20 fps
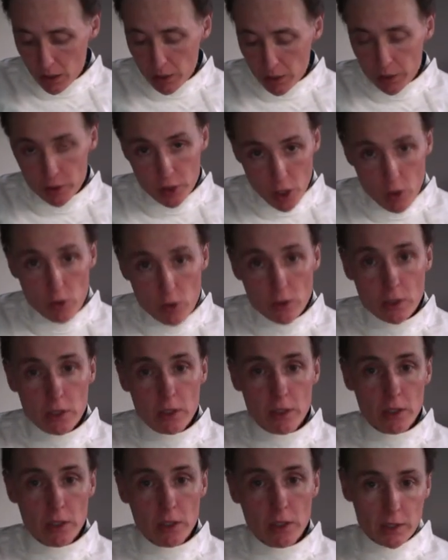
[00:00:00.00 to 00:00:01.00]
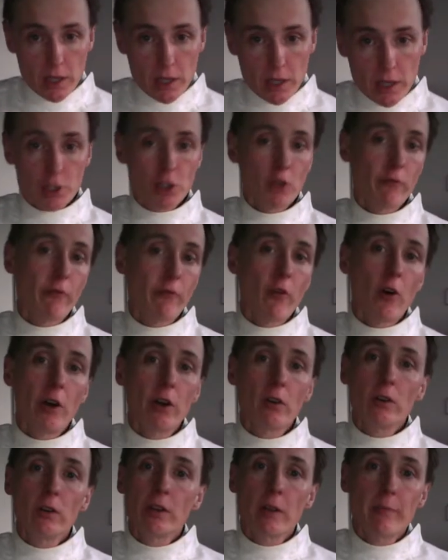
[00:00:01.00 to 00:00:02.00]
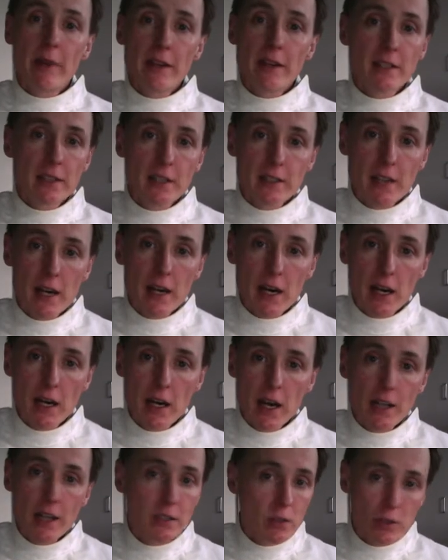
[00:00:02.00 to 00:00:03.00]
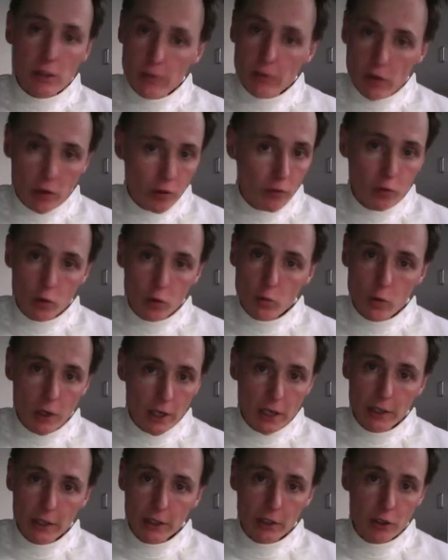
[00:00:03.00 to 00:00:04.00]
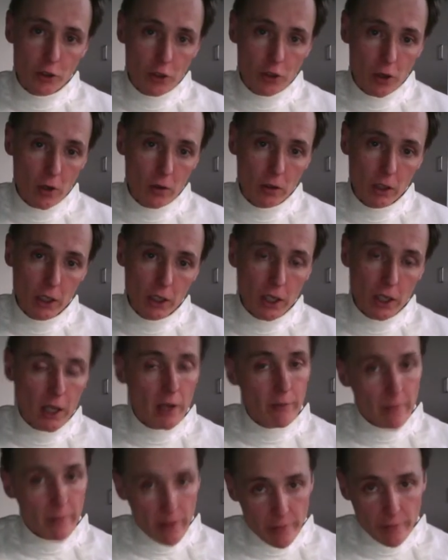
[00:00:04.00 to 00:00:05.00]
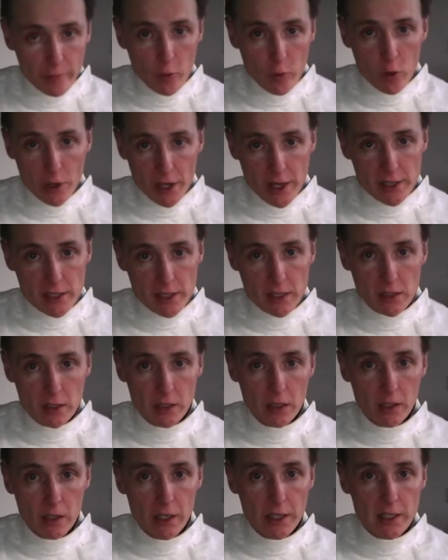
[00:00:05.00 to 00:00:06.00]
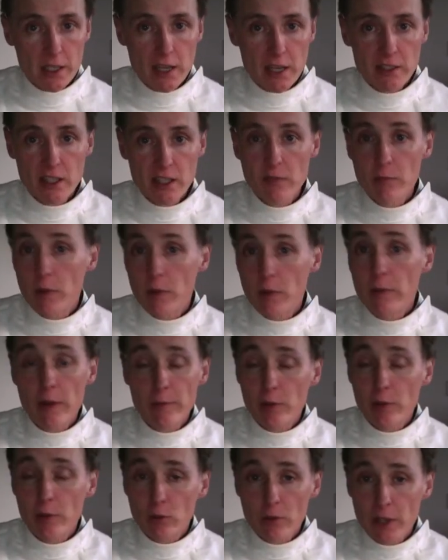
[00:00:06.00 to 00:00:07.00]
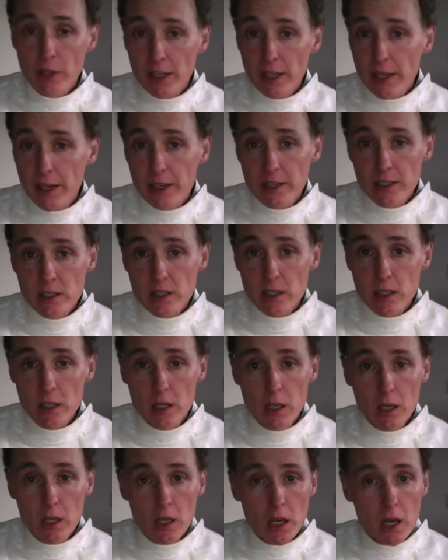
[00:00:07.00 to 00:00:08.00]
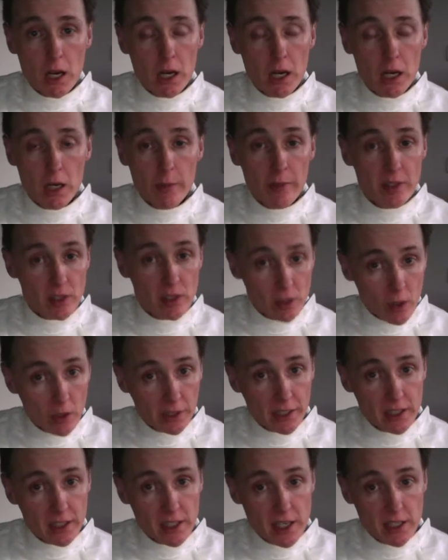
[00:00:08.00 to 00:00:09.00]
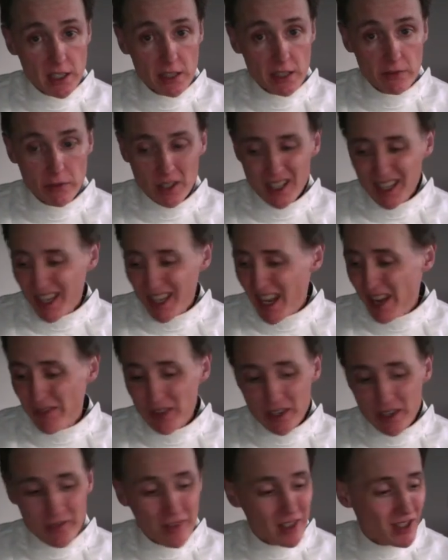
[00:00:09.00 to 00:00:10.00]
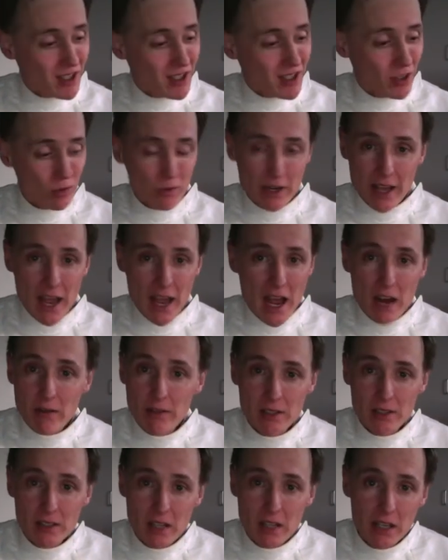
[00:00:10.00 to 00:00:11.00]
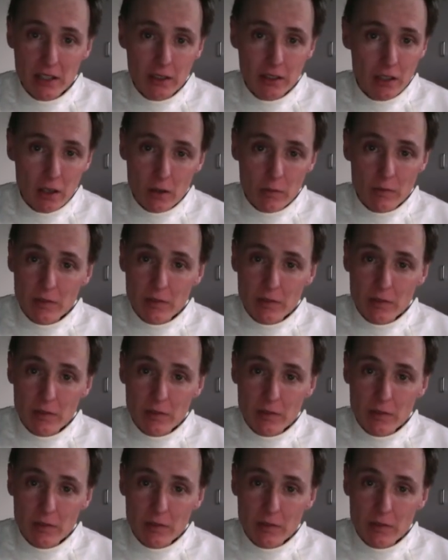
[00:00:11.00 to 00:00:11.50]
Don't touch your foil, your bass guitar, until you've got the footwork under control. Maybe 4 years is a little excessive, but maybe 3 years is not excessive. Even if it's 3 hours, I don't know.